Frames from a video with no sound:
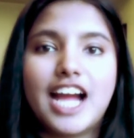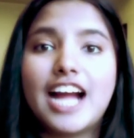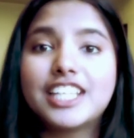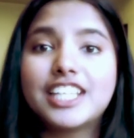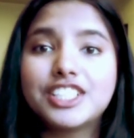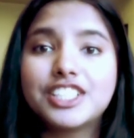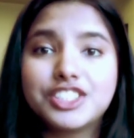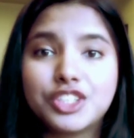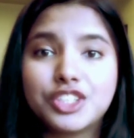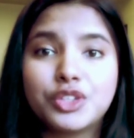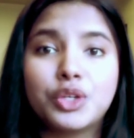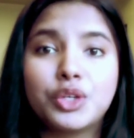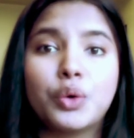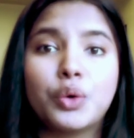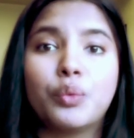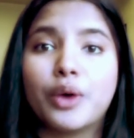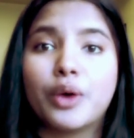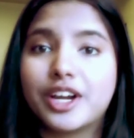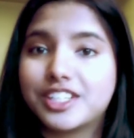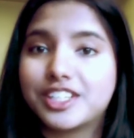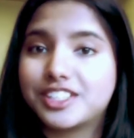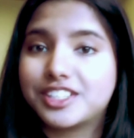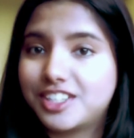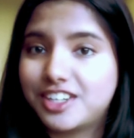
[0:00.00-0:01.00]
I just don't know
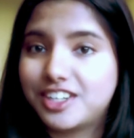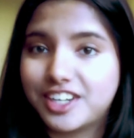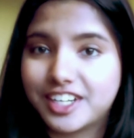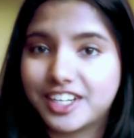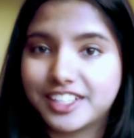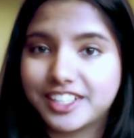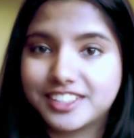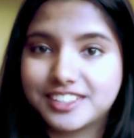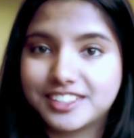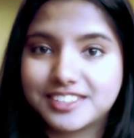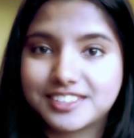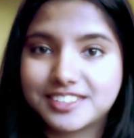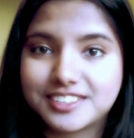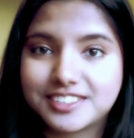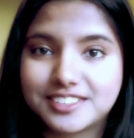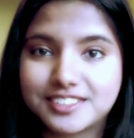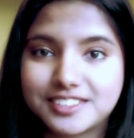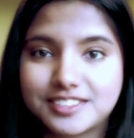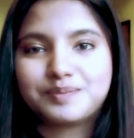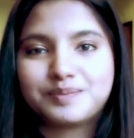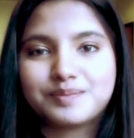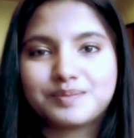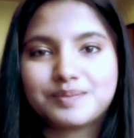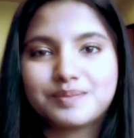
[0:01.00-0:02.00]
where to start.
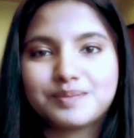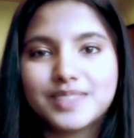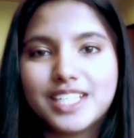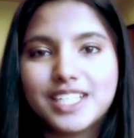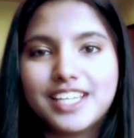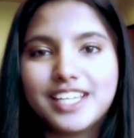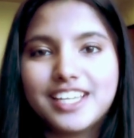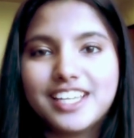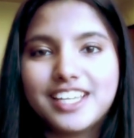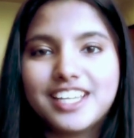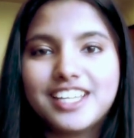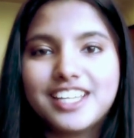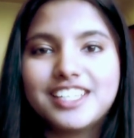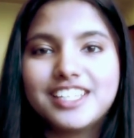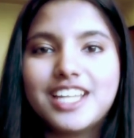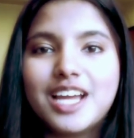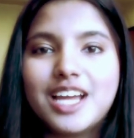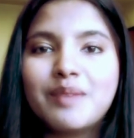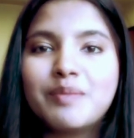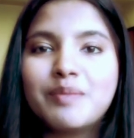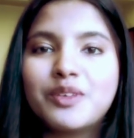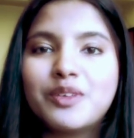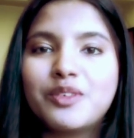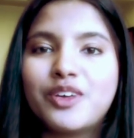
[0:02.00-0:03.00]

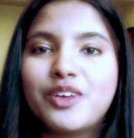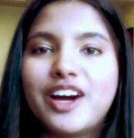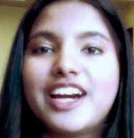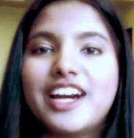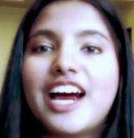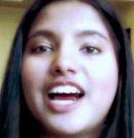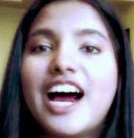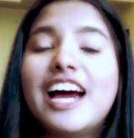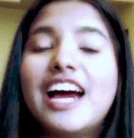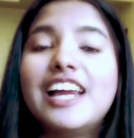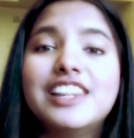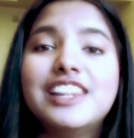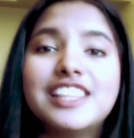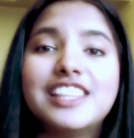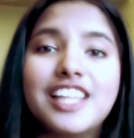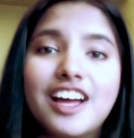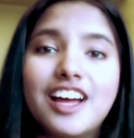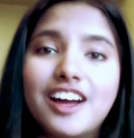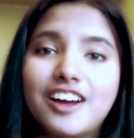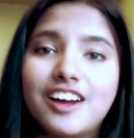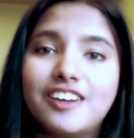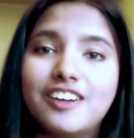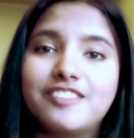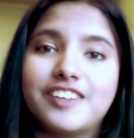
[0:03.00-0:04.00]
Number one, I
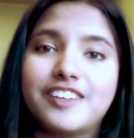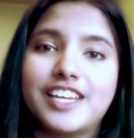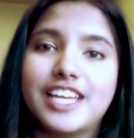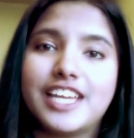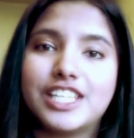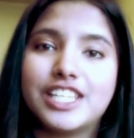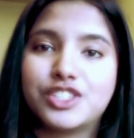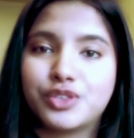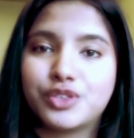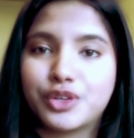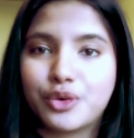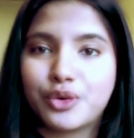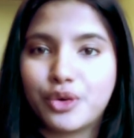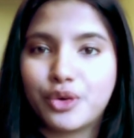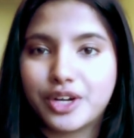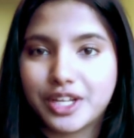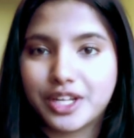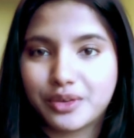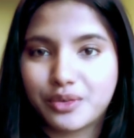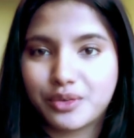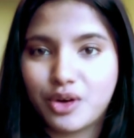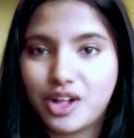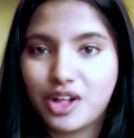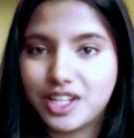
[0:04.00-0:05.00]
love its
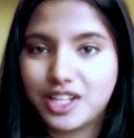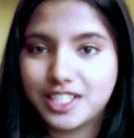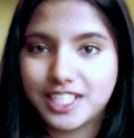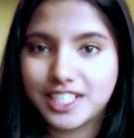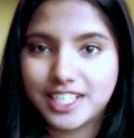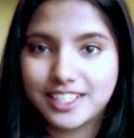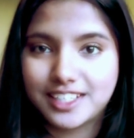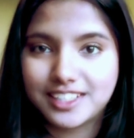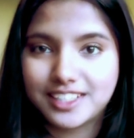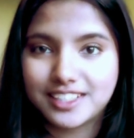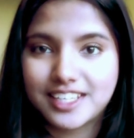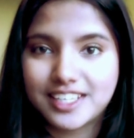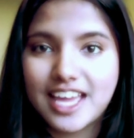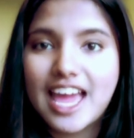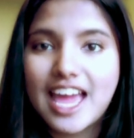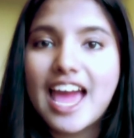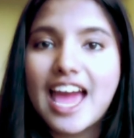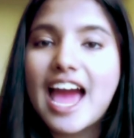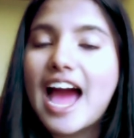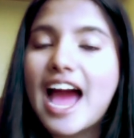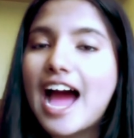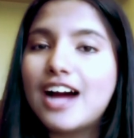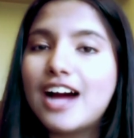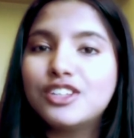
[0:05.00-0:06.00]
recording quality.
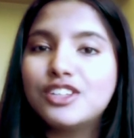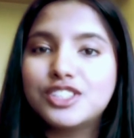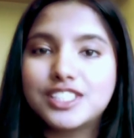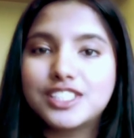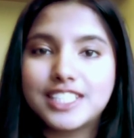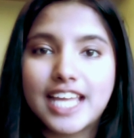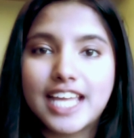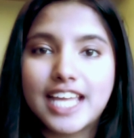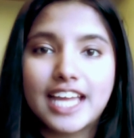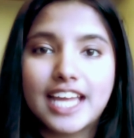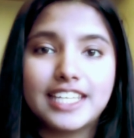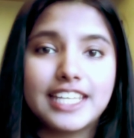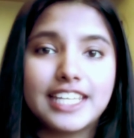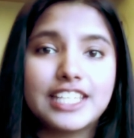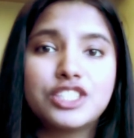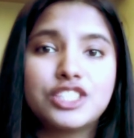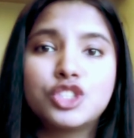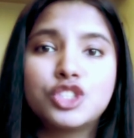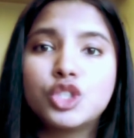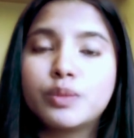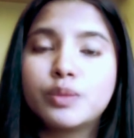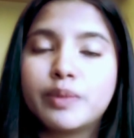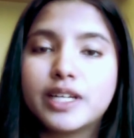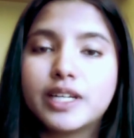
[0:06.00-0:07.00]
Outstanding,
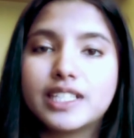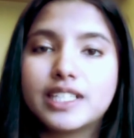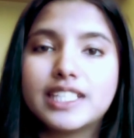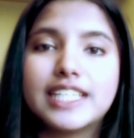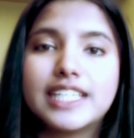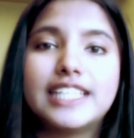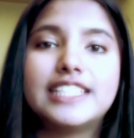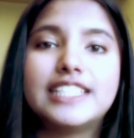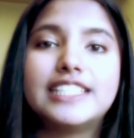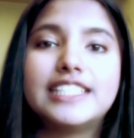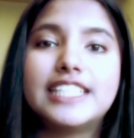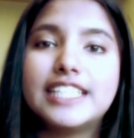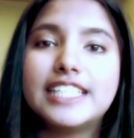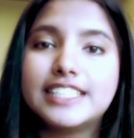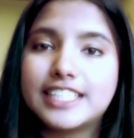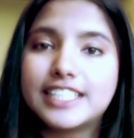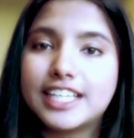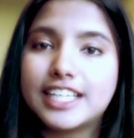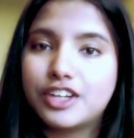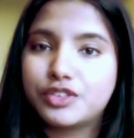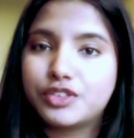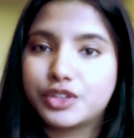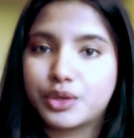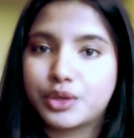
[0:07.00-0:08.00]
super clean,
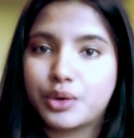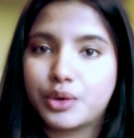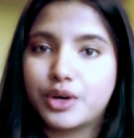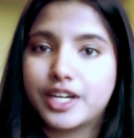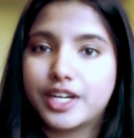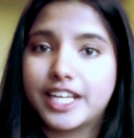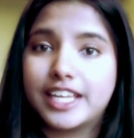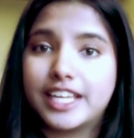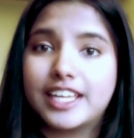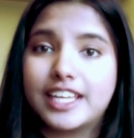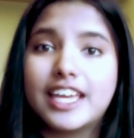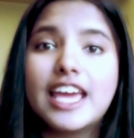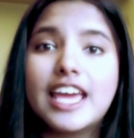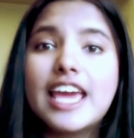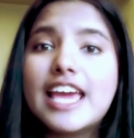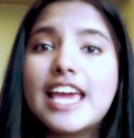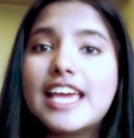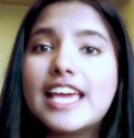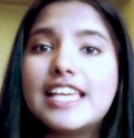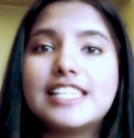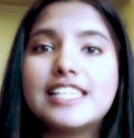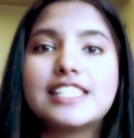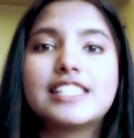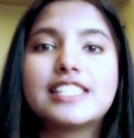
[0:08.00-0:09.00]
detailed recording
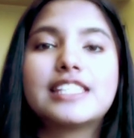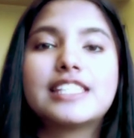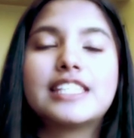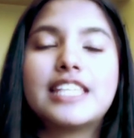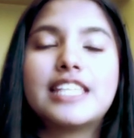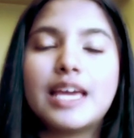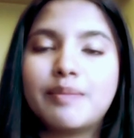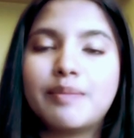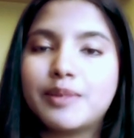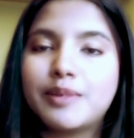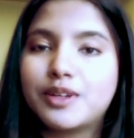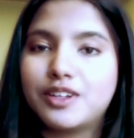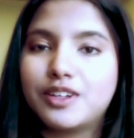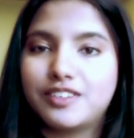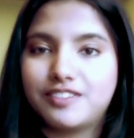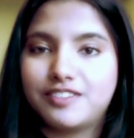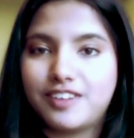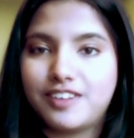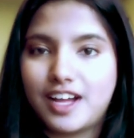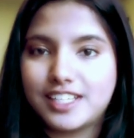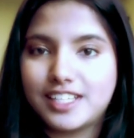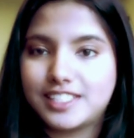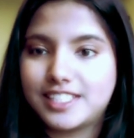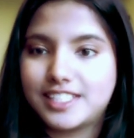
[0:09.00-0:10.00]
is typical
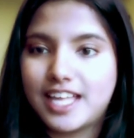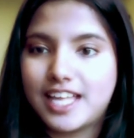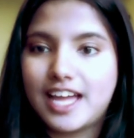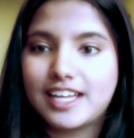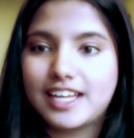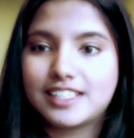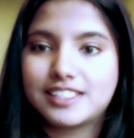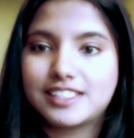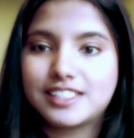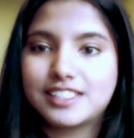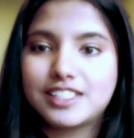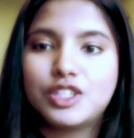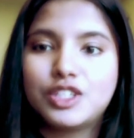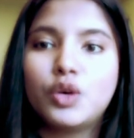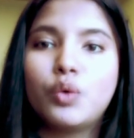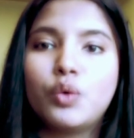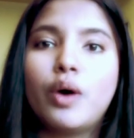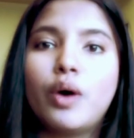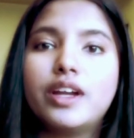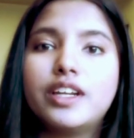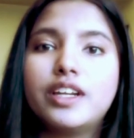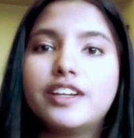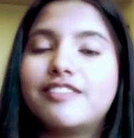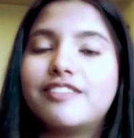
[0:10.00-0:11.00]
Fostex. No
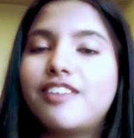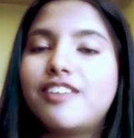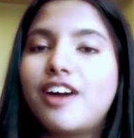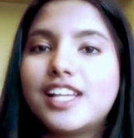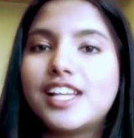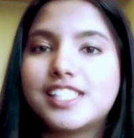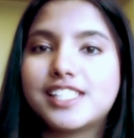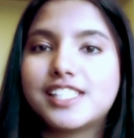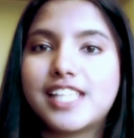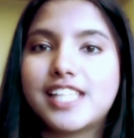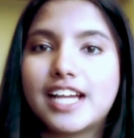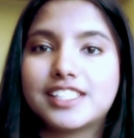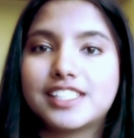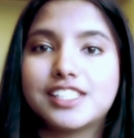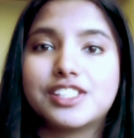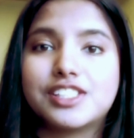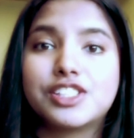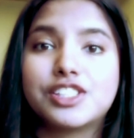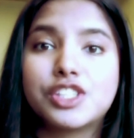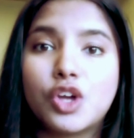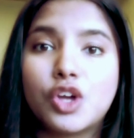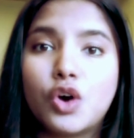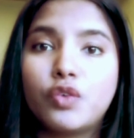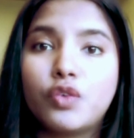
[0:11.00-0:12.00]
wonder Fostex
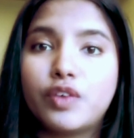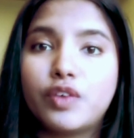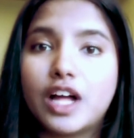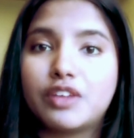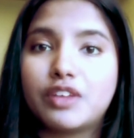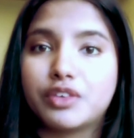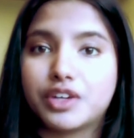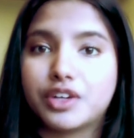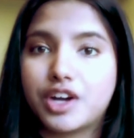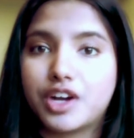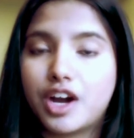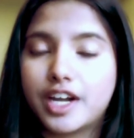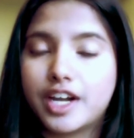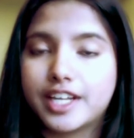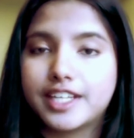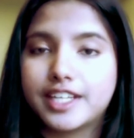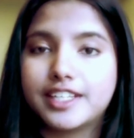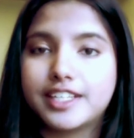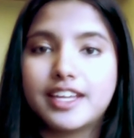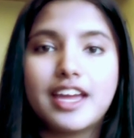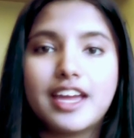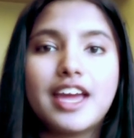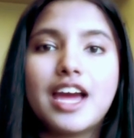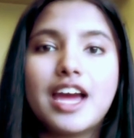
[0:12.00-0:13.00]
is so well
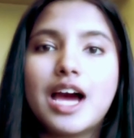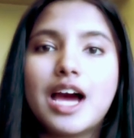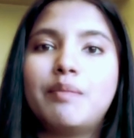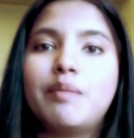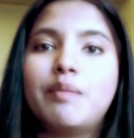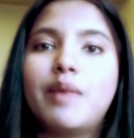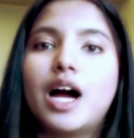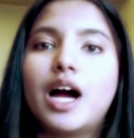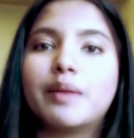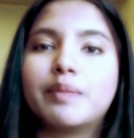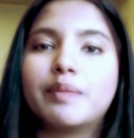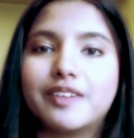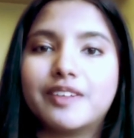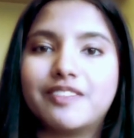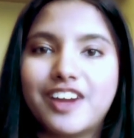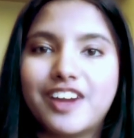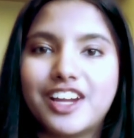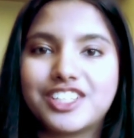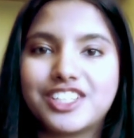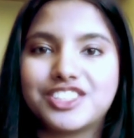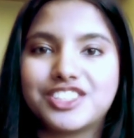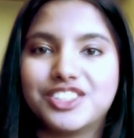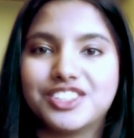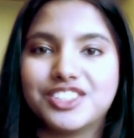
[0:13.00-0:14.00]
regarded among
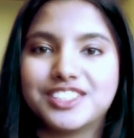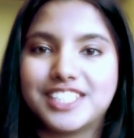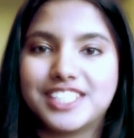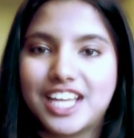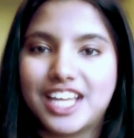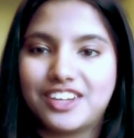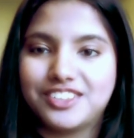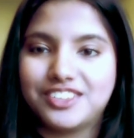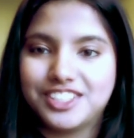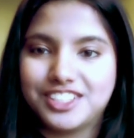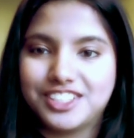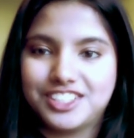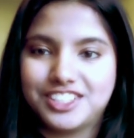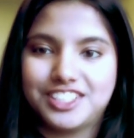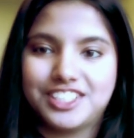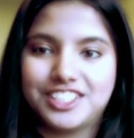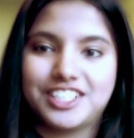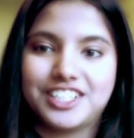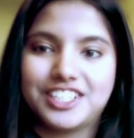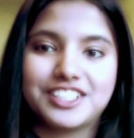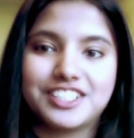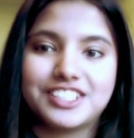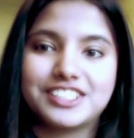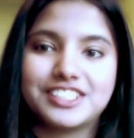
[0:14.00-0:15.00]
professional sound
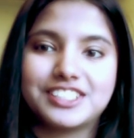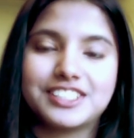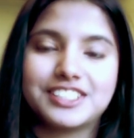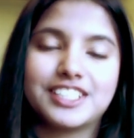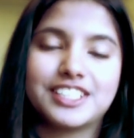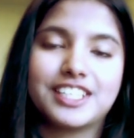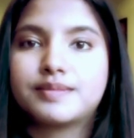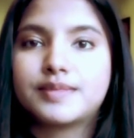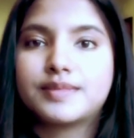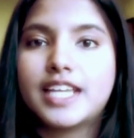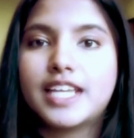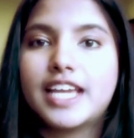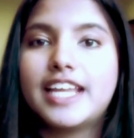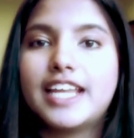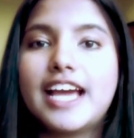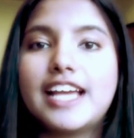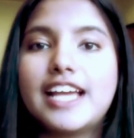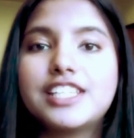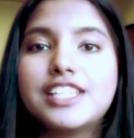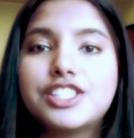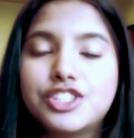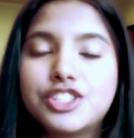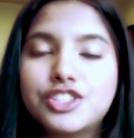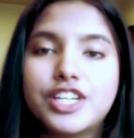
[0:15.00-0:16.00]
engineers. It has
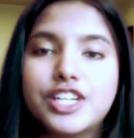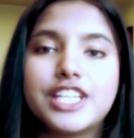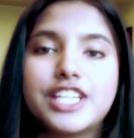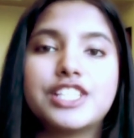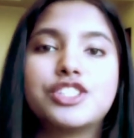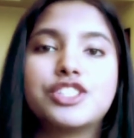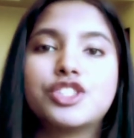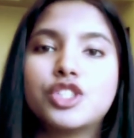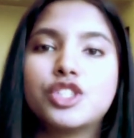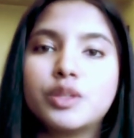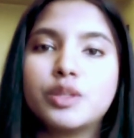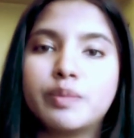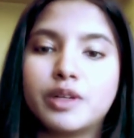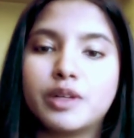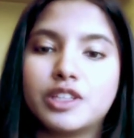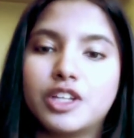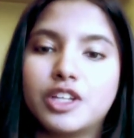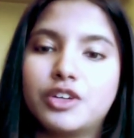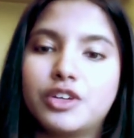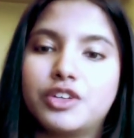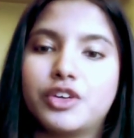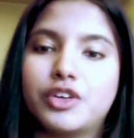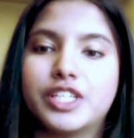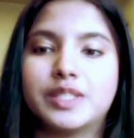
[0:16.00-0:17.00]
3 super low
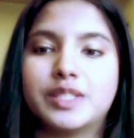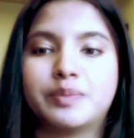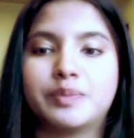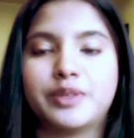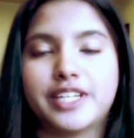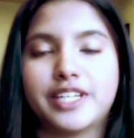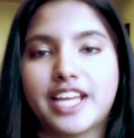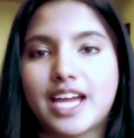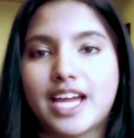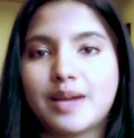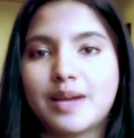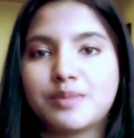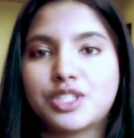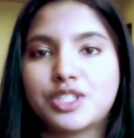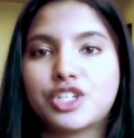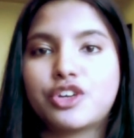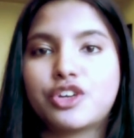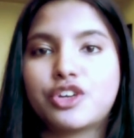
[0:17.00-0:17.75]
noise preamps.